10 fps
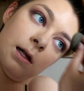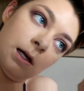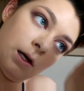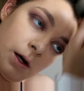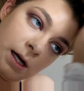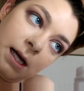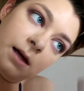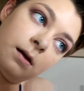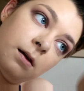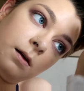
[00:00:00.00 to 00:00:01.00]

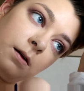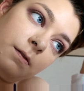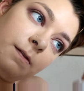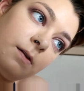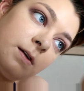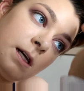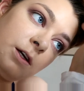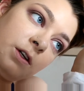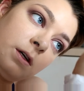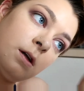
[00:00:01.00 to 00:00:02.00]
Lock-It
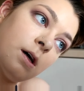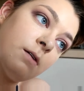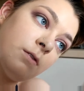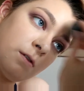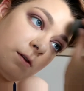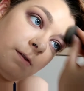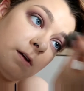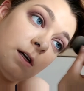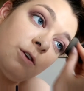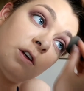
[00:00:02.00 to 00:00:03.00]
foundation. I've just got
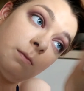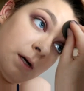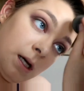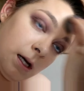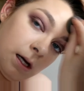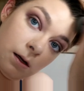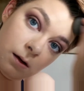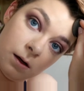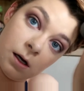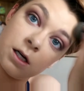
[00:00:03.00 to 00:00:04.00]
foundation in my hair.
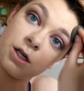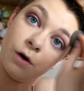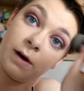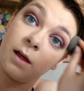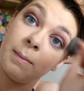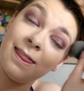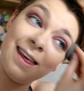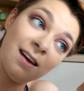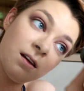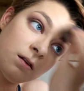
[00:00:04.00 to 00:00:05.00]
I don't recommend that.
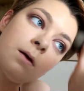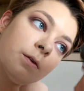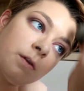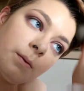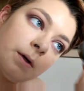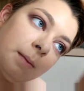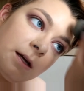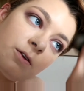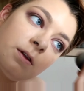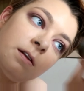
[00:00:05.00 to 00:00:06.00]
You also want to
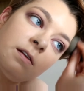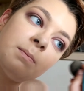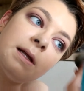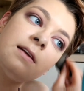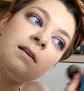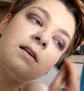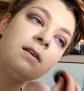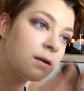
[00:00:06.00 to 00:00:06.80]
make sure this is blended